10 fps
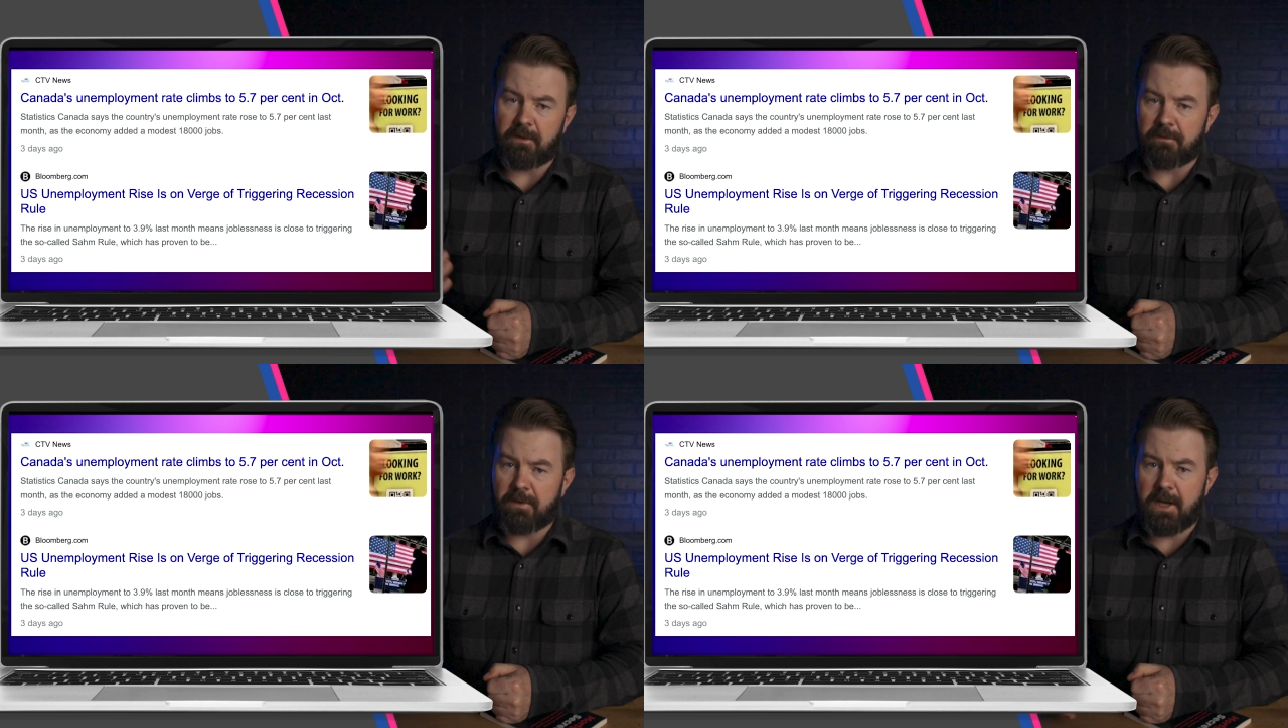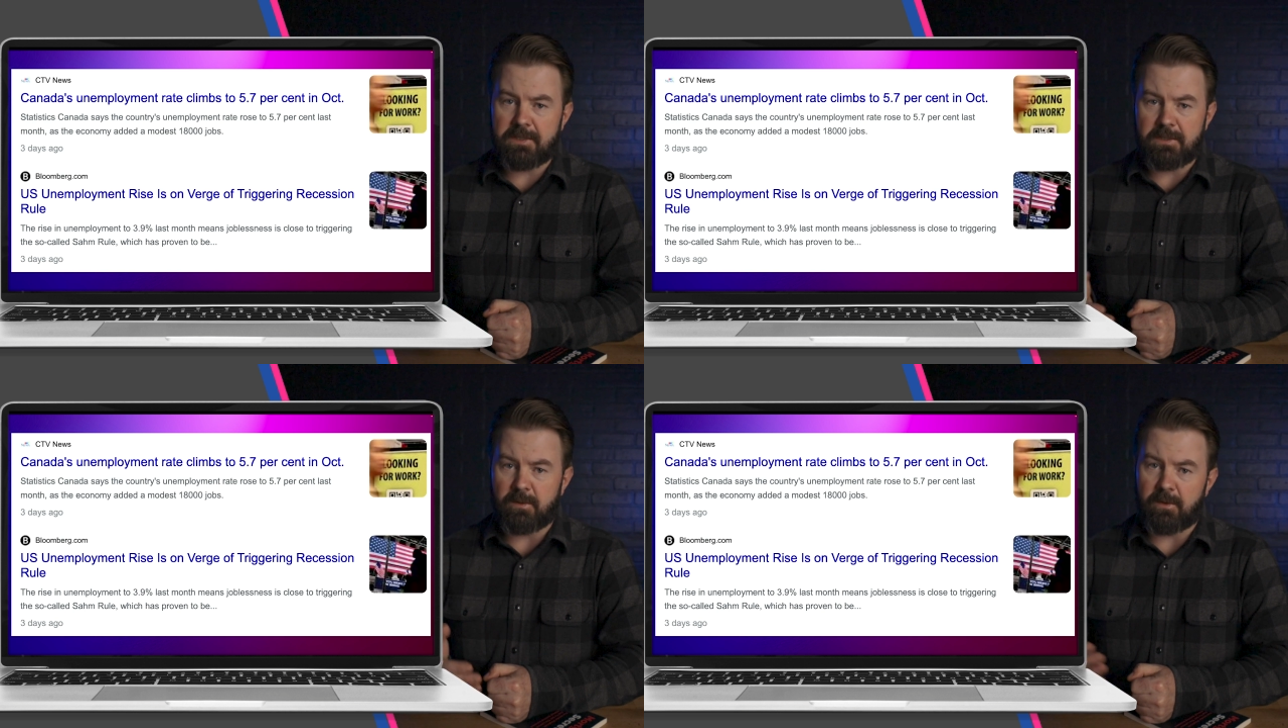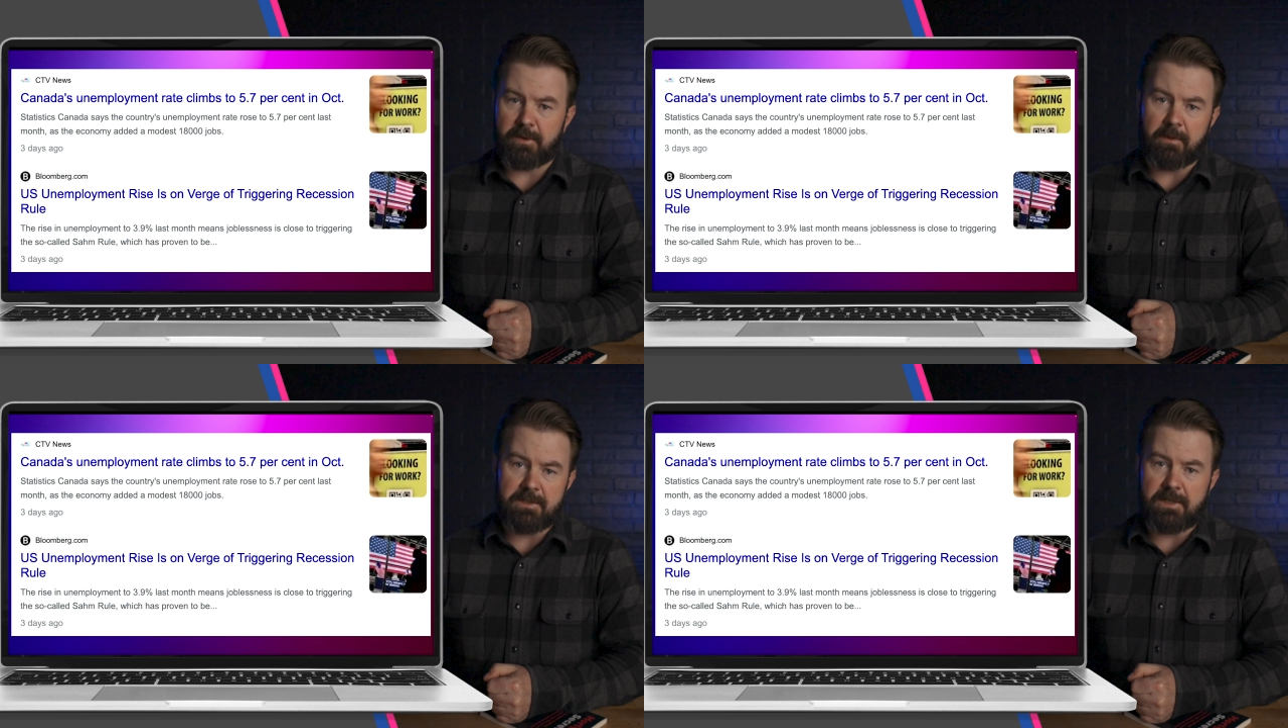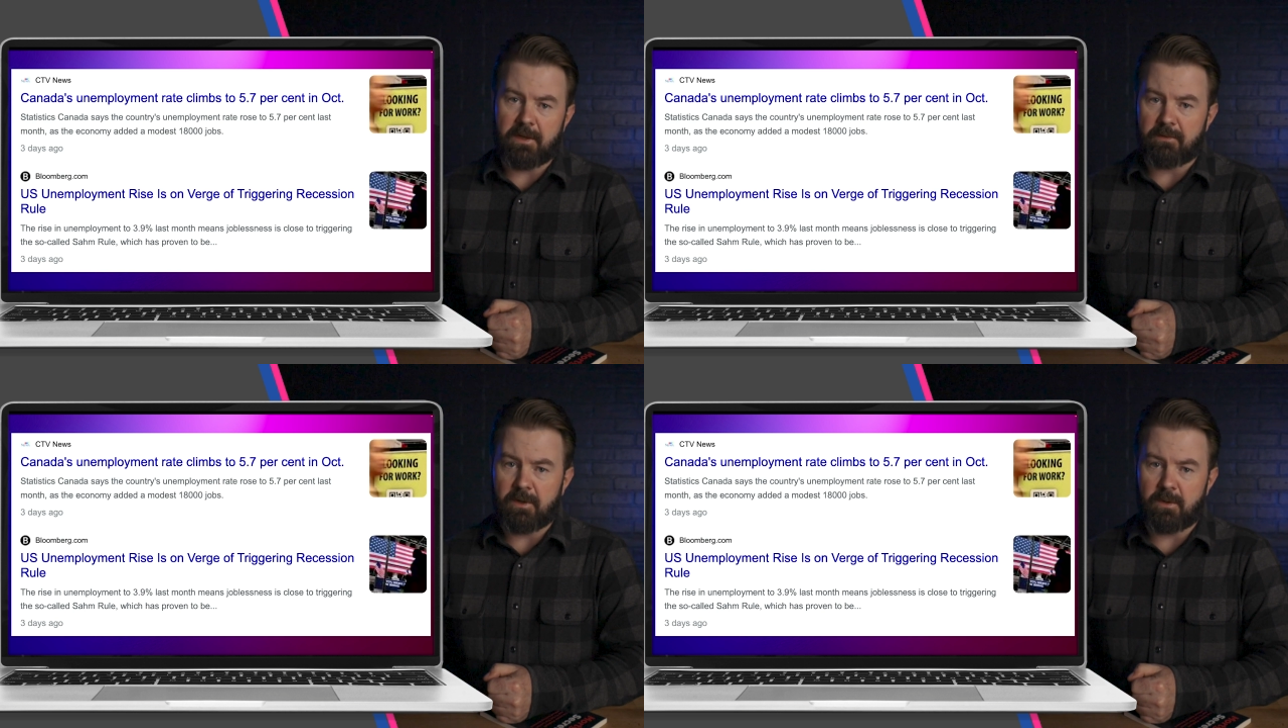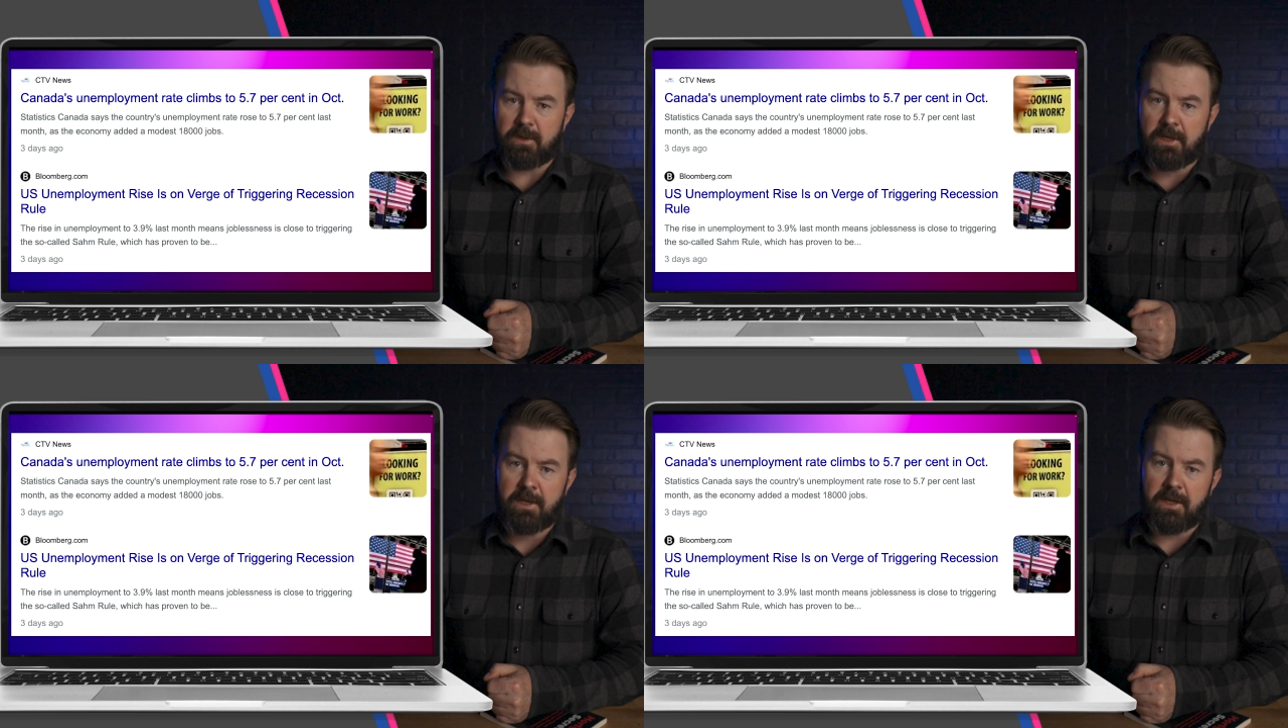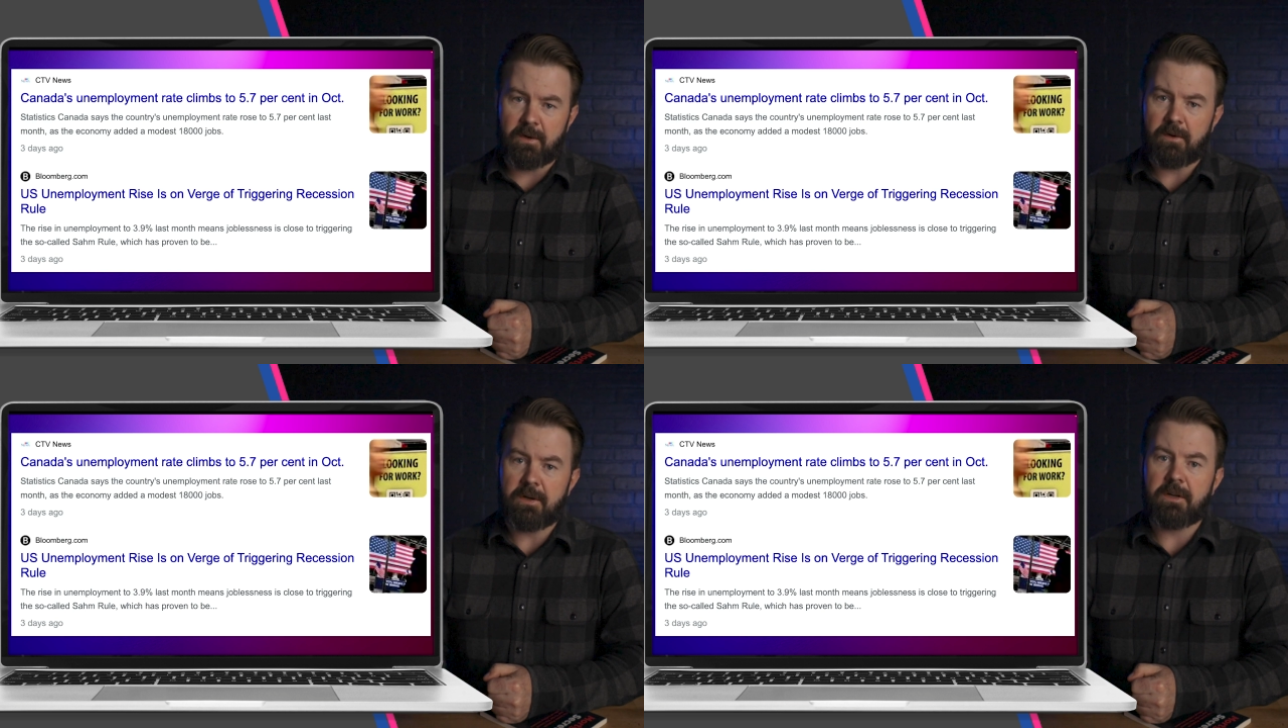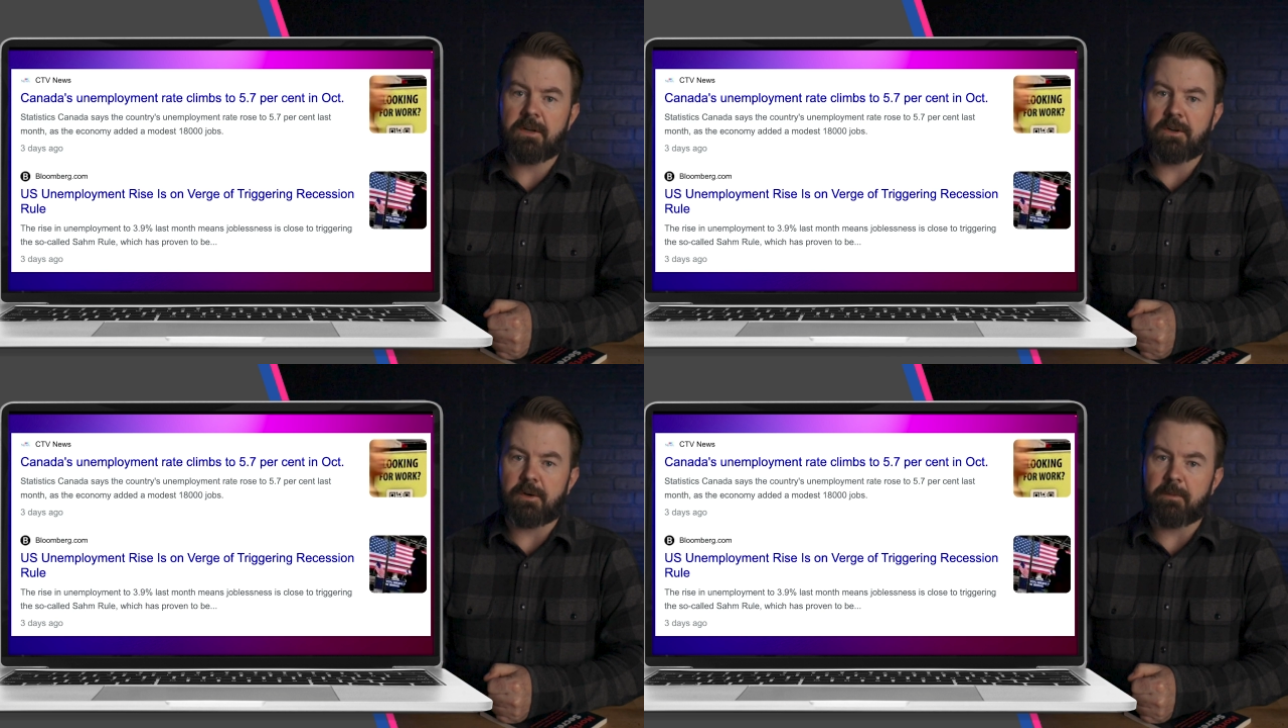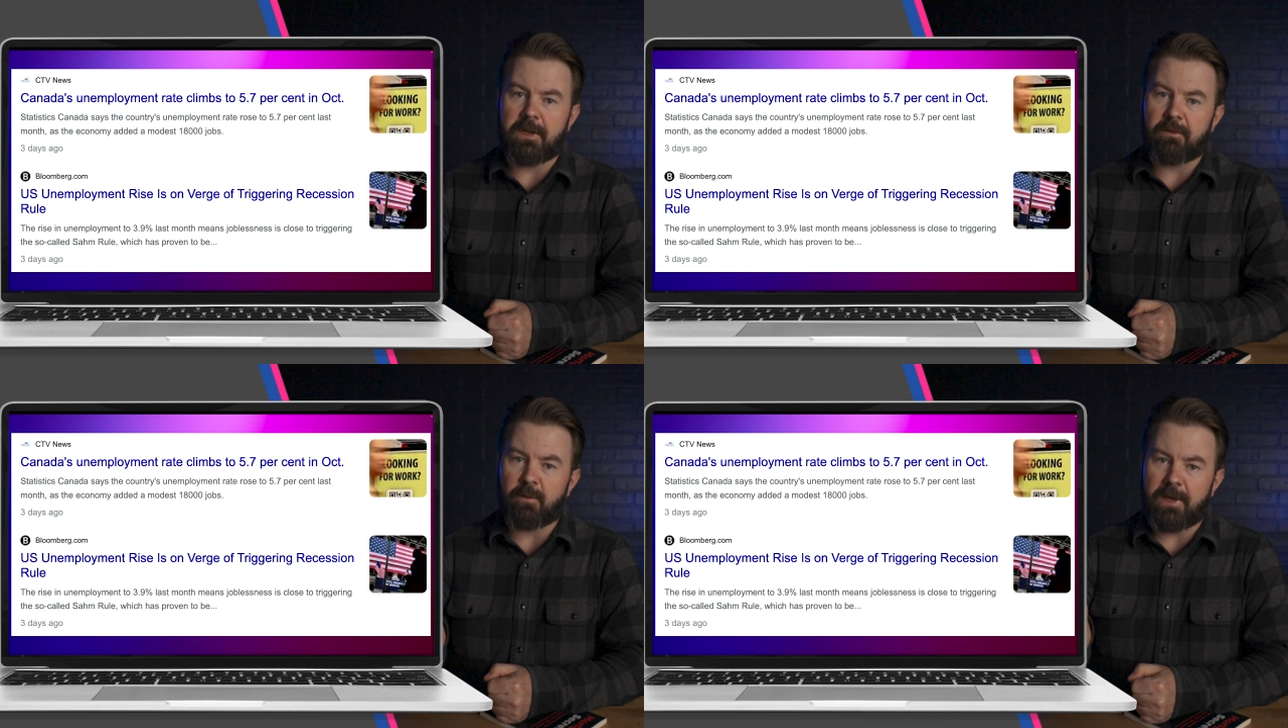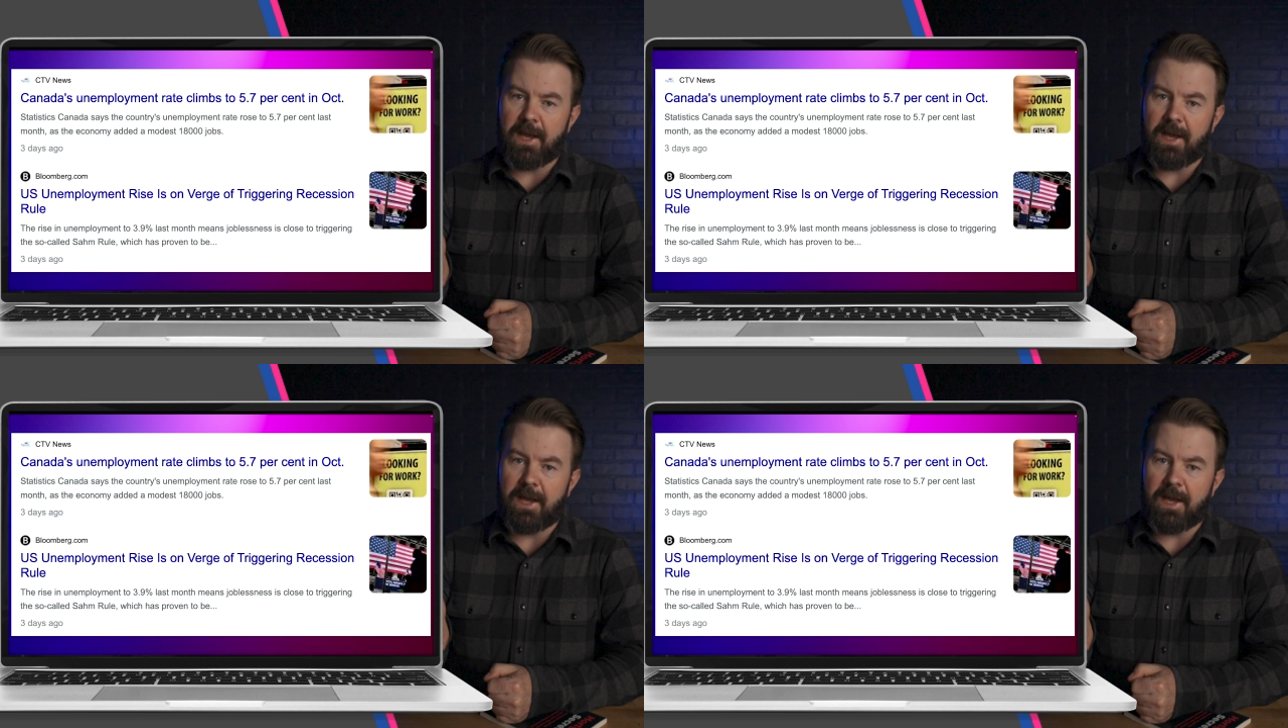and revised two or three months down the road in order to determine if we